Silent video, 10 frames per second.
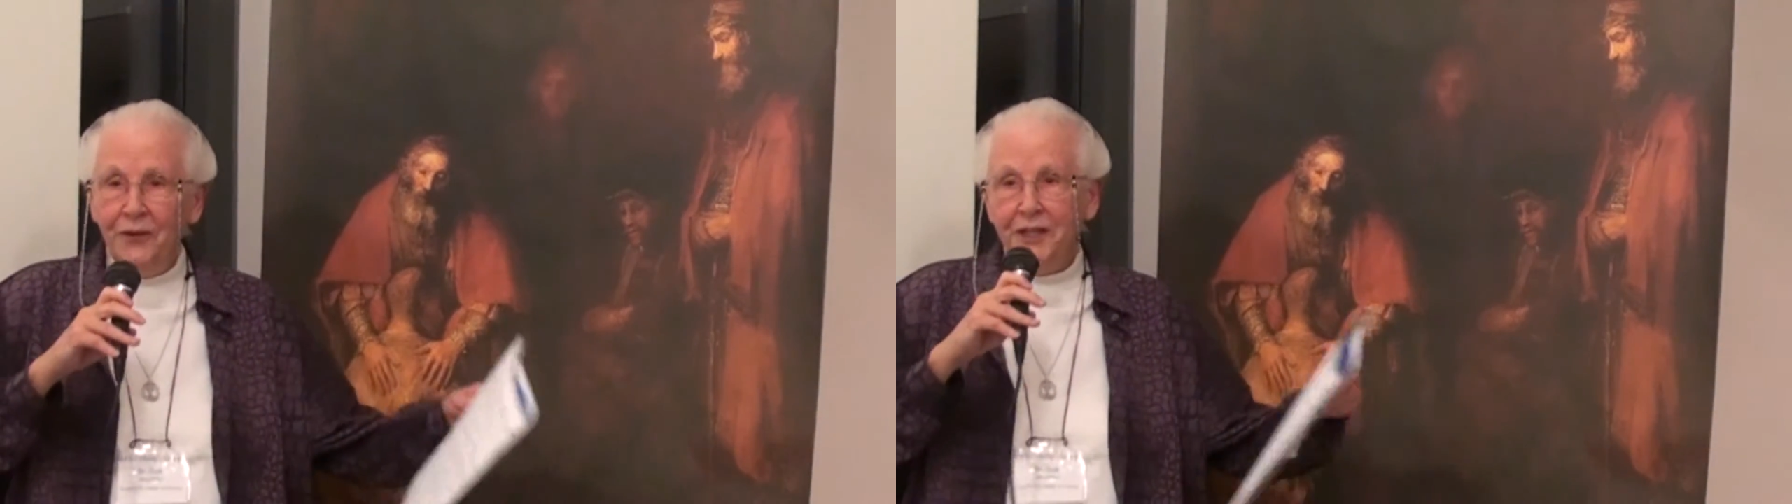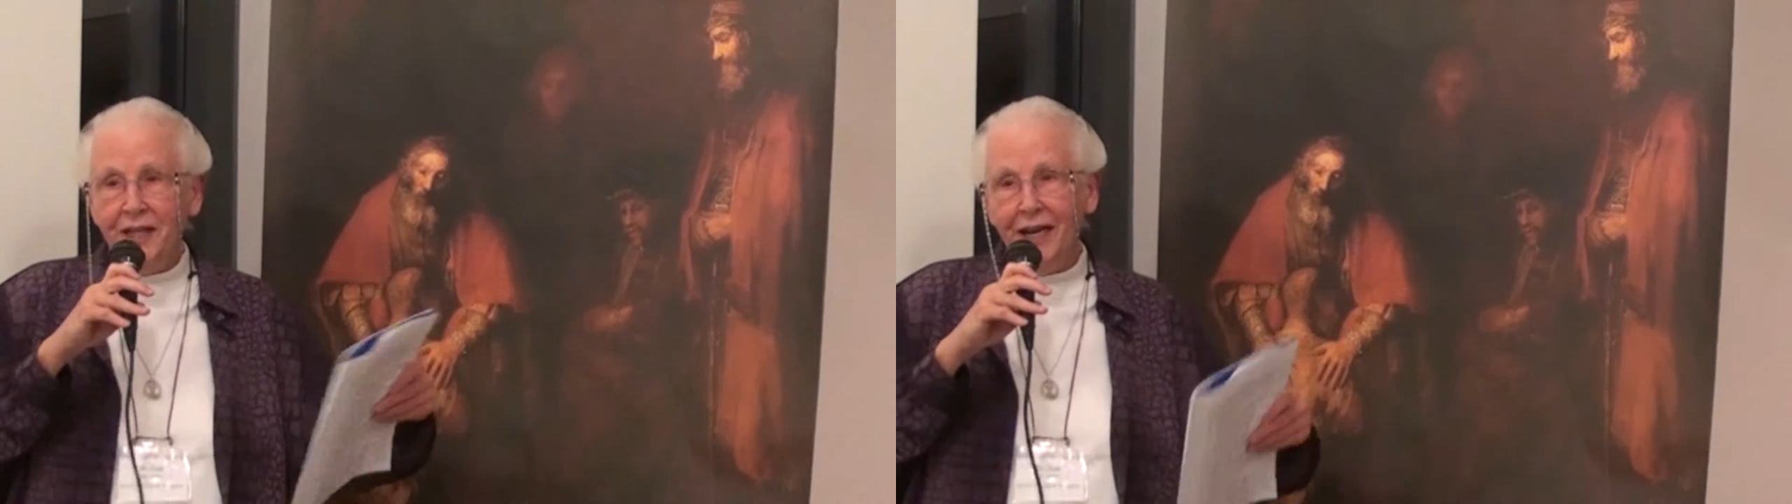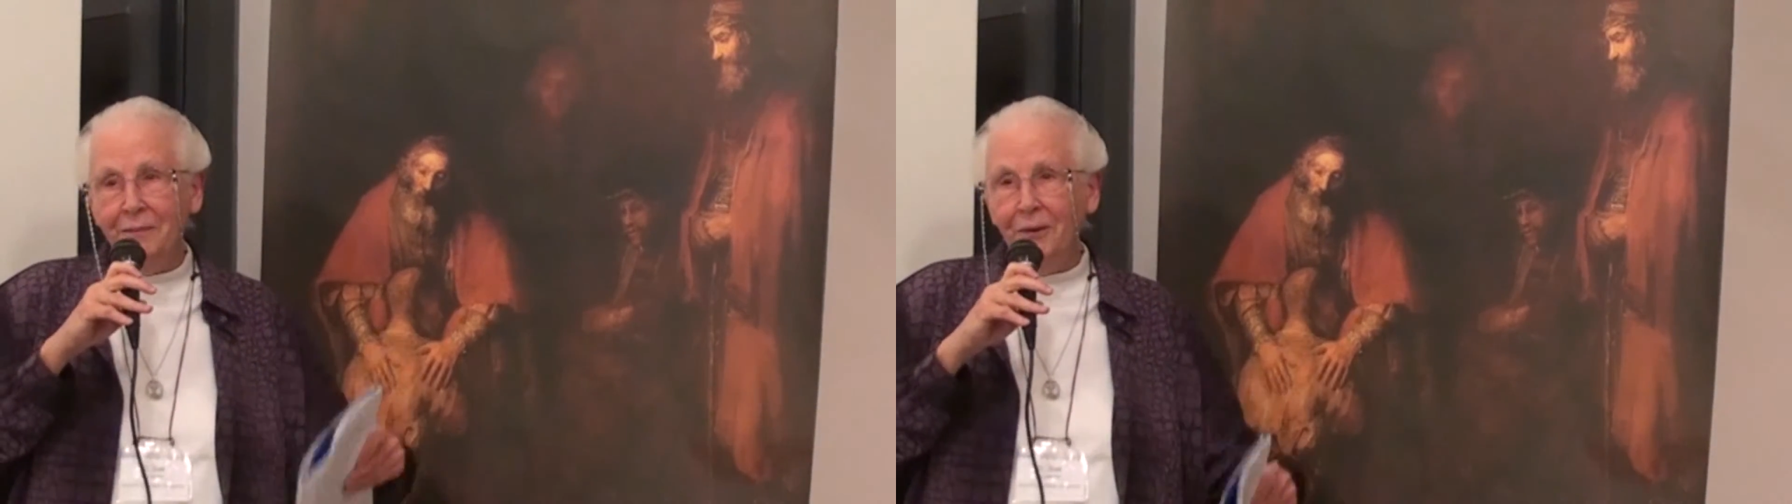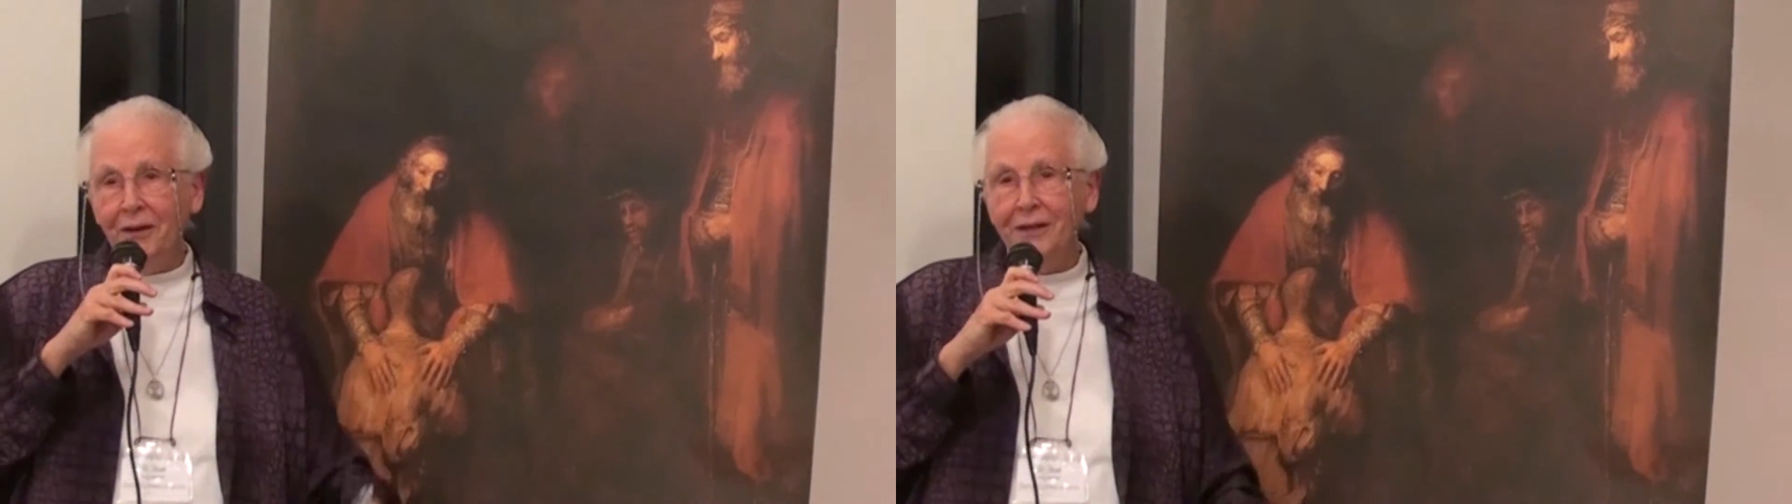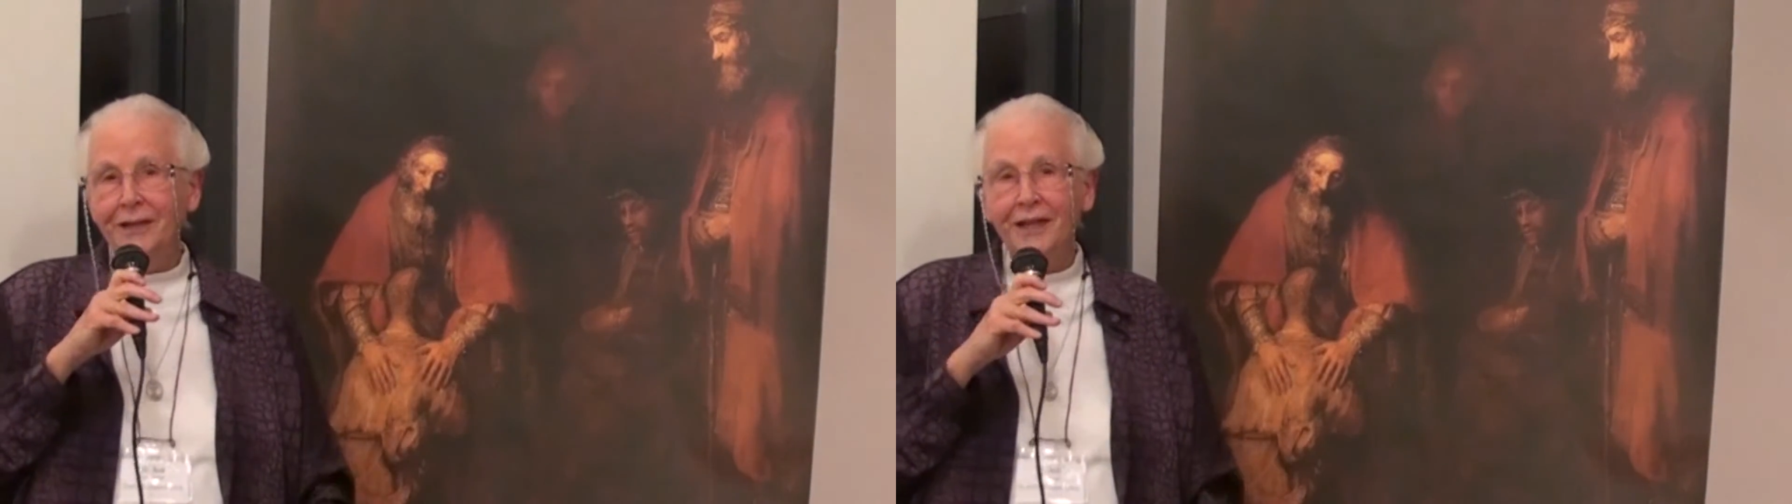the table
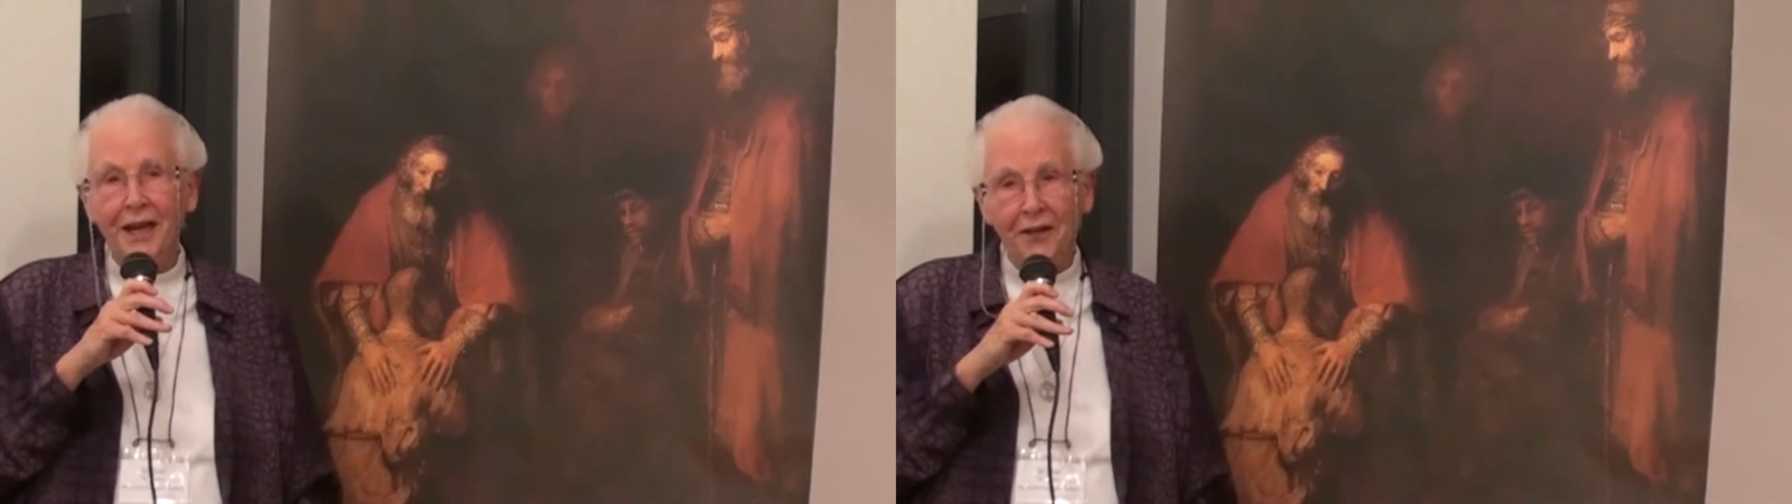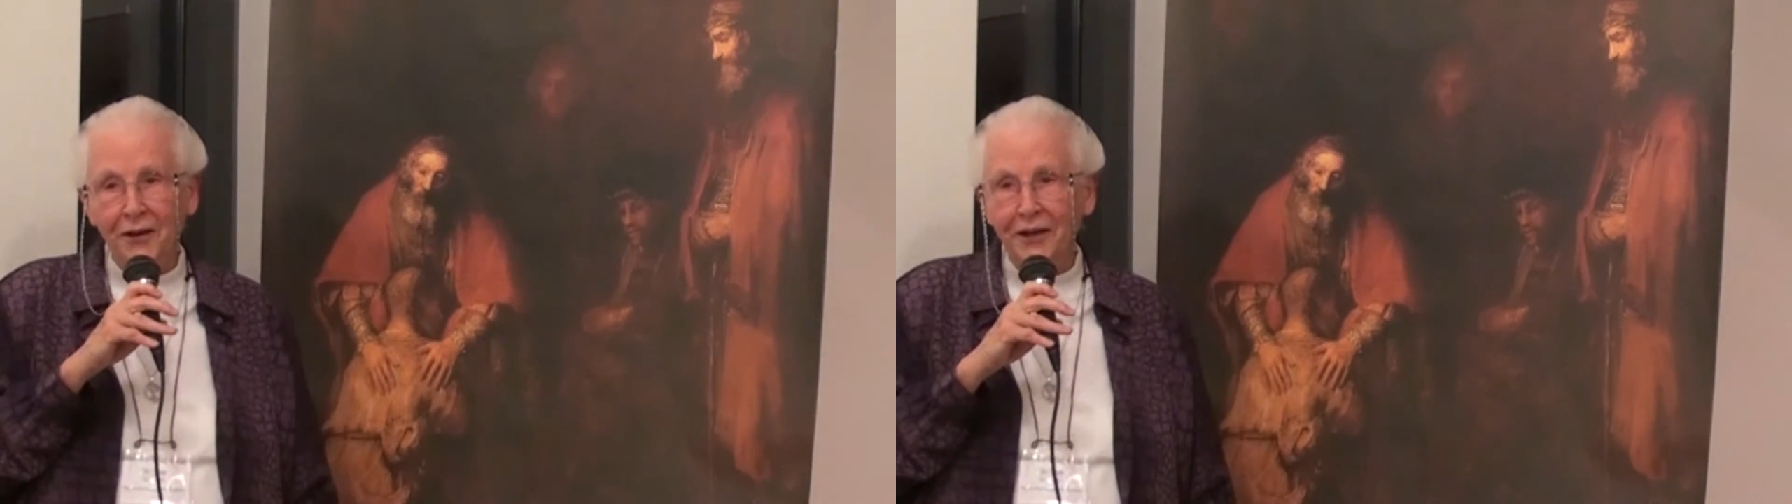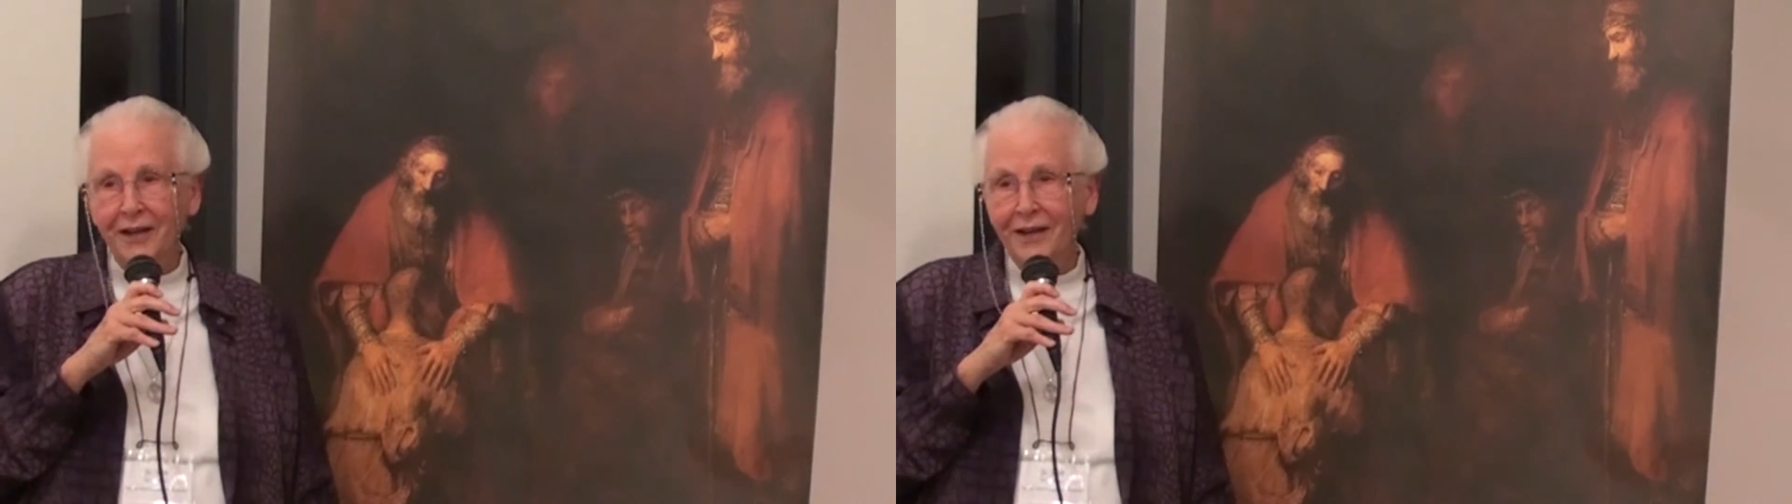together.